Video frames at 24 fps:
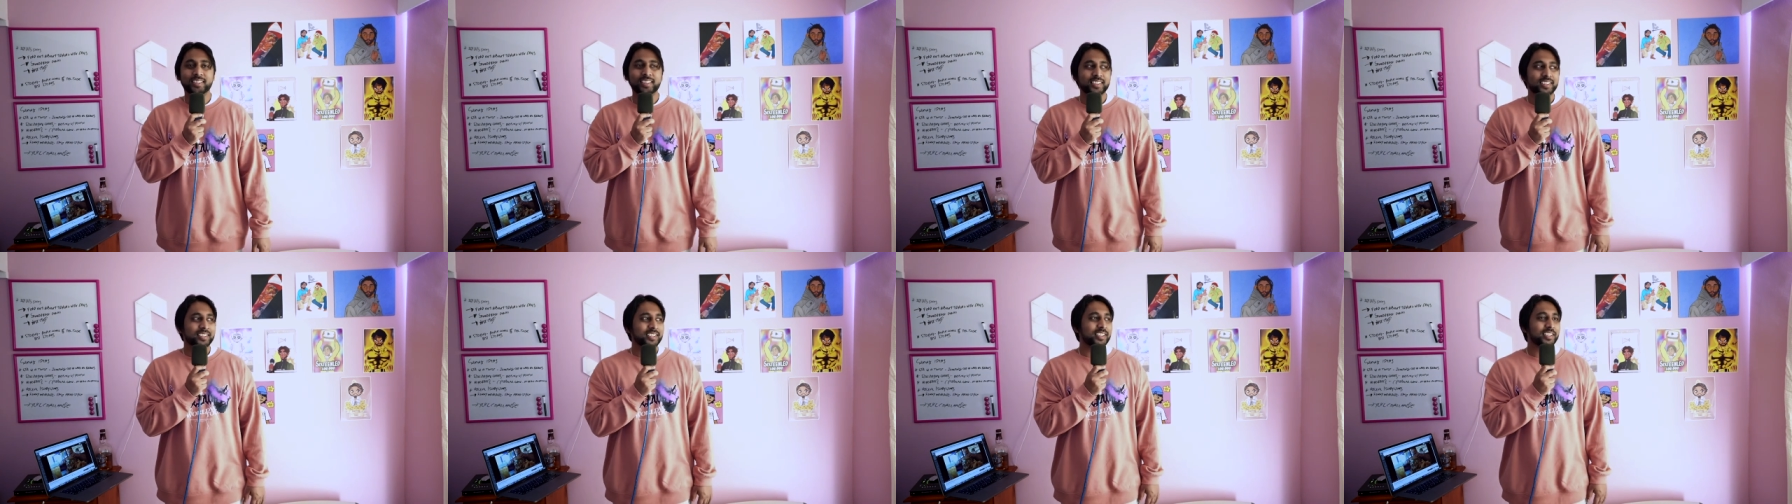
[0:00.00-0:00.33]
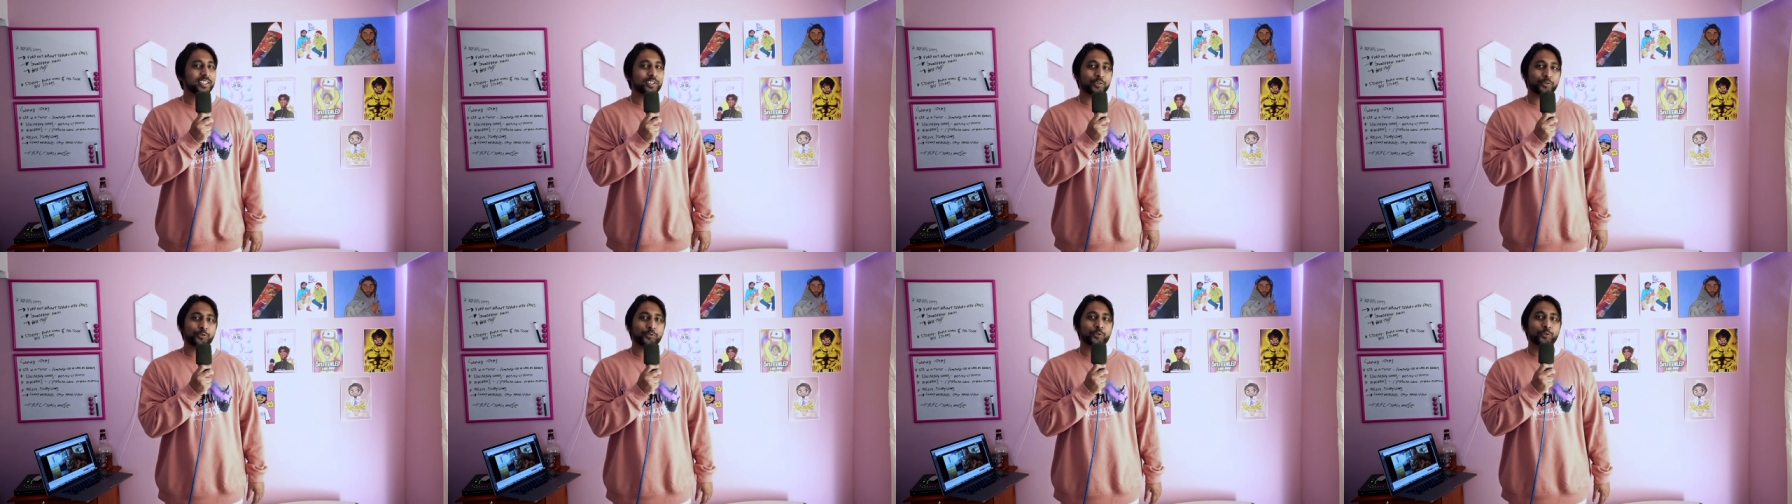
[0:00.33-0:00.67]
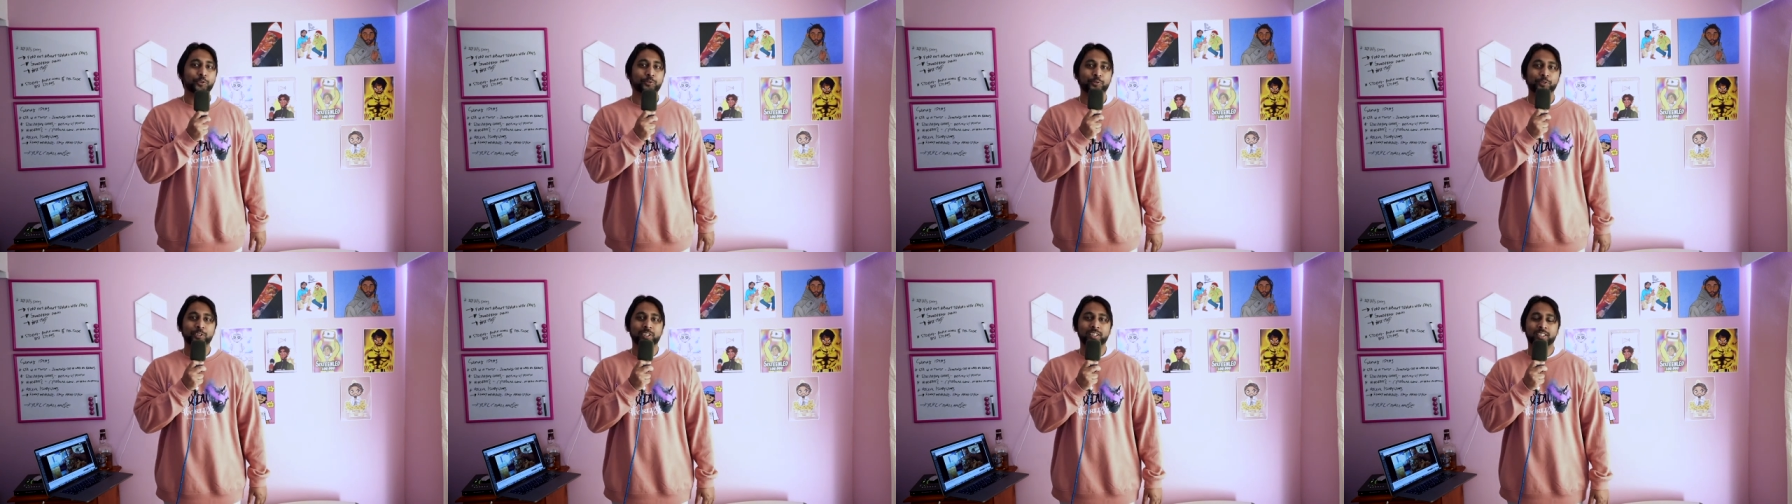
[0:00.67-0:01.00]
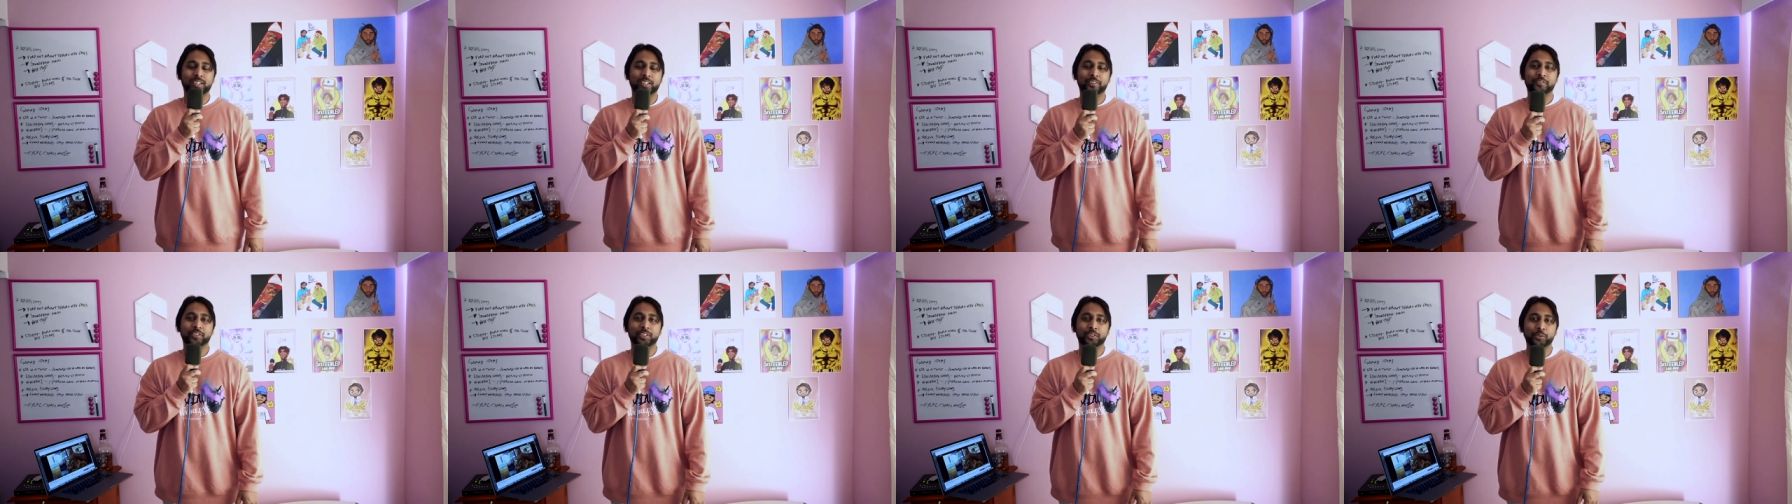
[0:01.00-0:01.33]
seeing a four foot
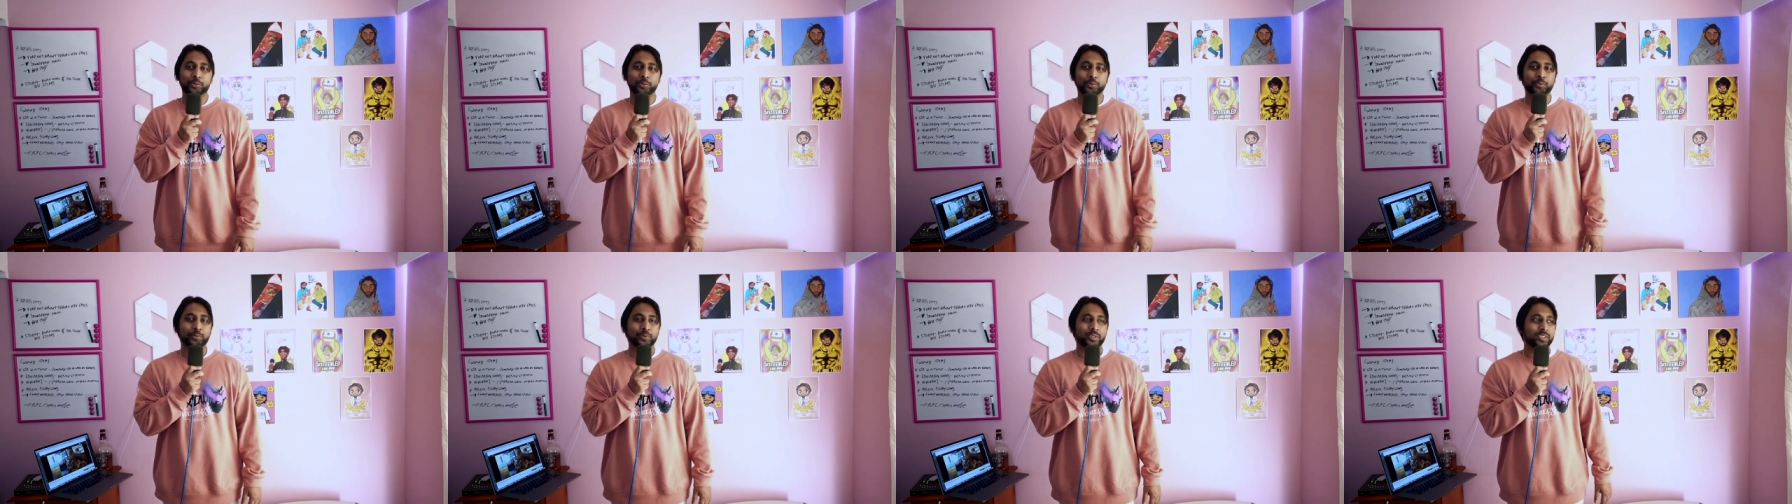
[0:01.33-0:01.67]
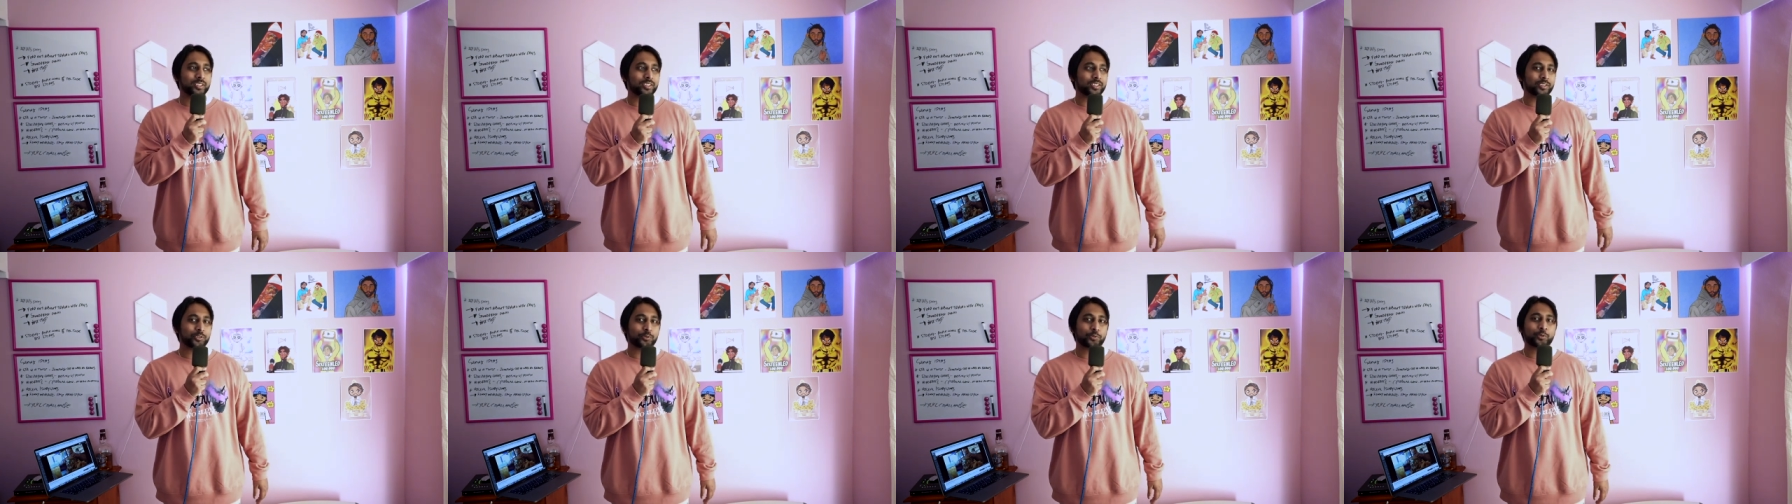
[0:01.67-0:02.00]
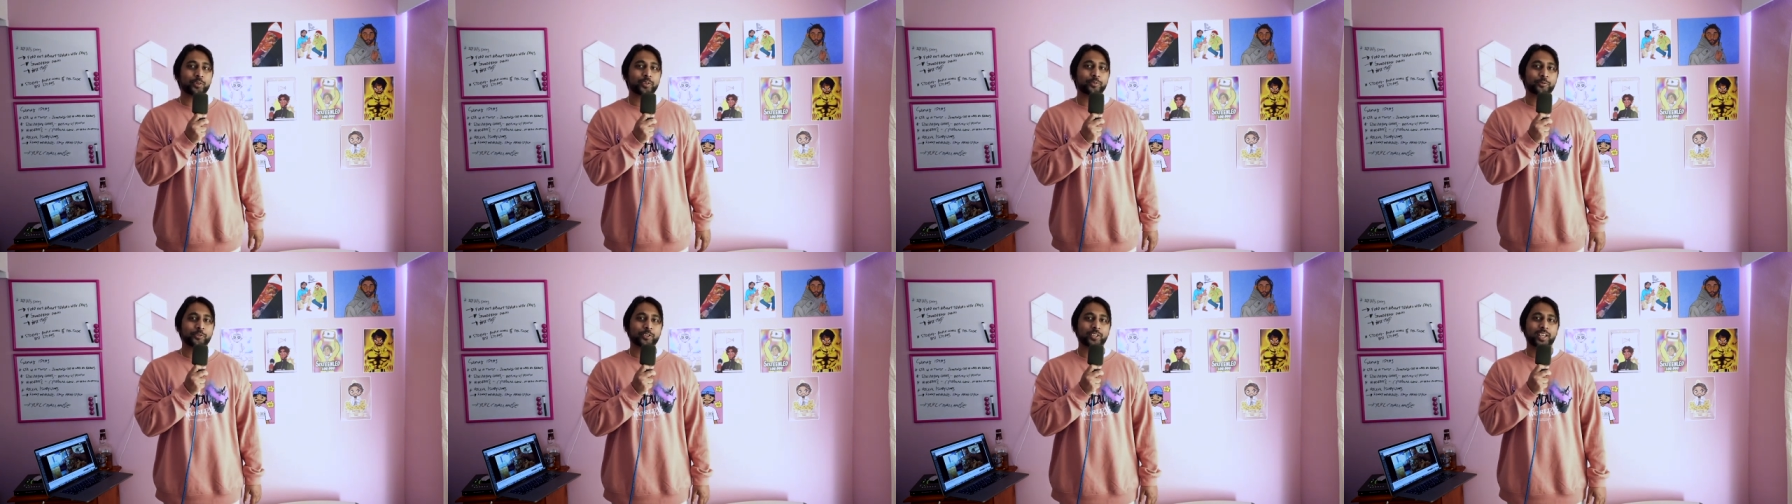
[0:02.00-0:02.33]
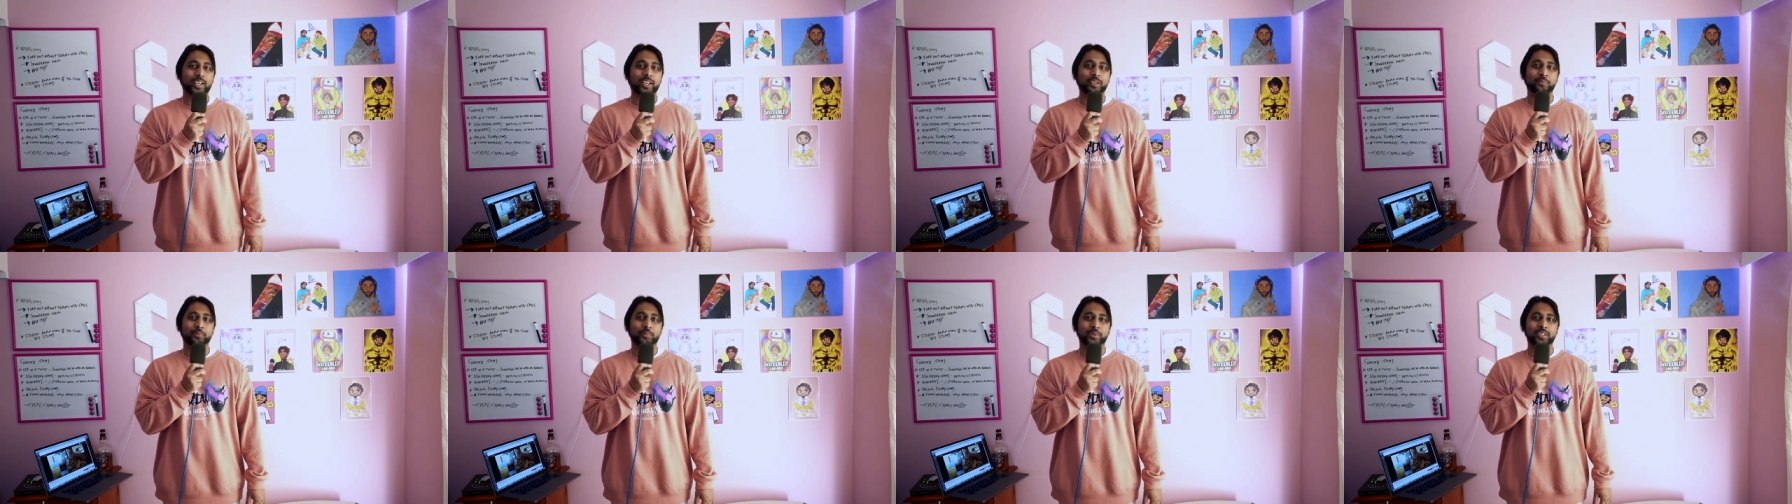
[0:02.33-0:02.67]
eleven dude with a three foot
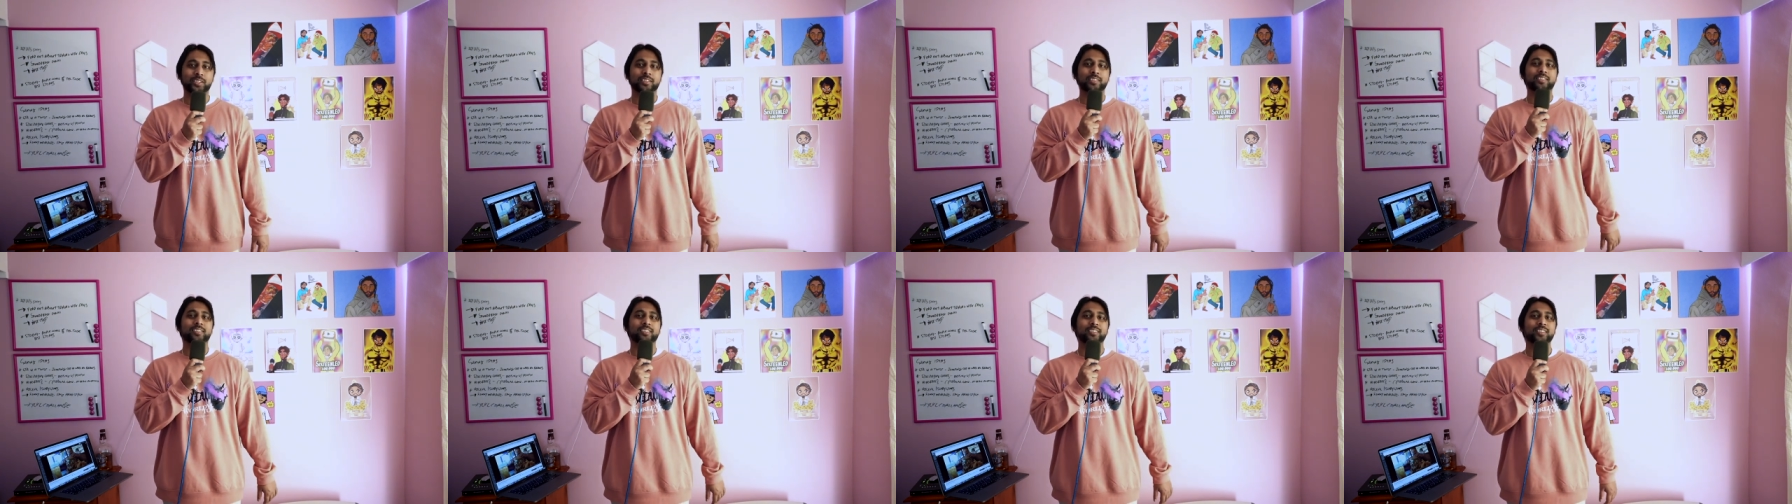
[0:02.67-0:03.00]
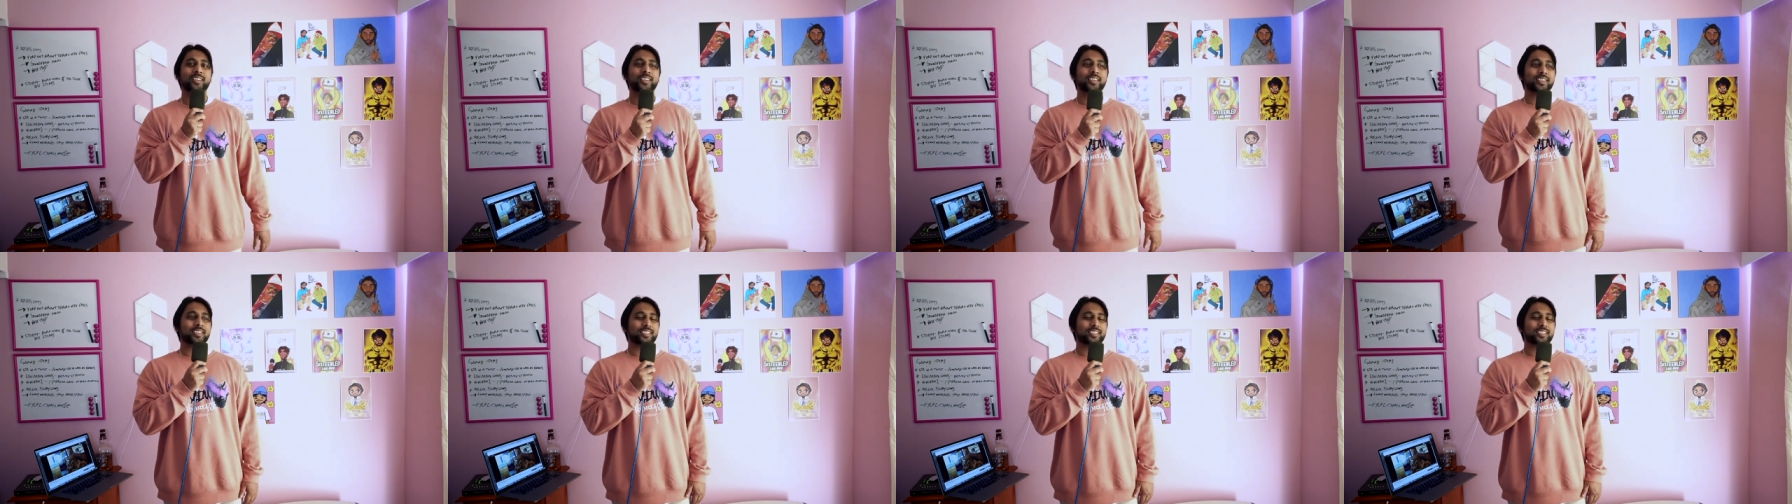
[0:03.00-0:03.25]
eight burger,